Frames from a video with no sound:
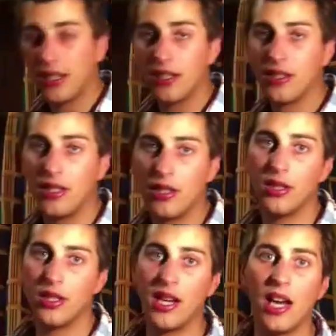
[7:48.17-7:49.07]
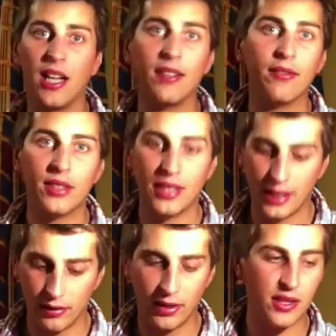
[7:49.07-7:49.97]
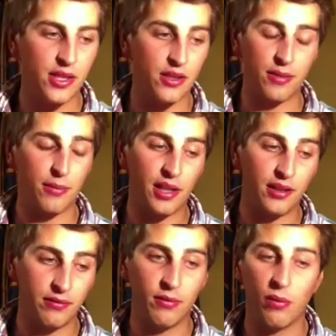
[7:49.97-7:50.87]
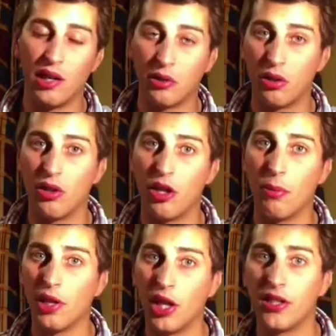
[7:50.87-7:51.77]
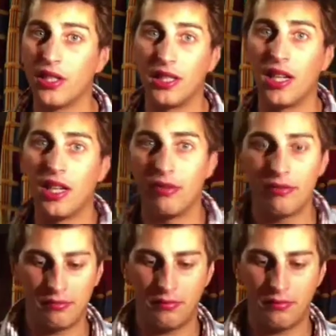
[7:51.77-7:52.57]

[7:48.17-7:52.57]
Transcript: started using knives. Now this is just what I call a normal hunting knife.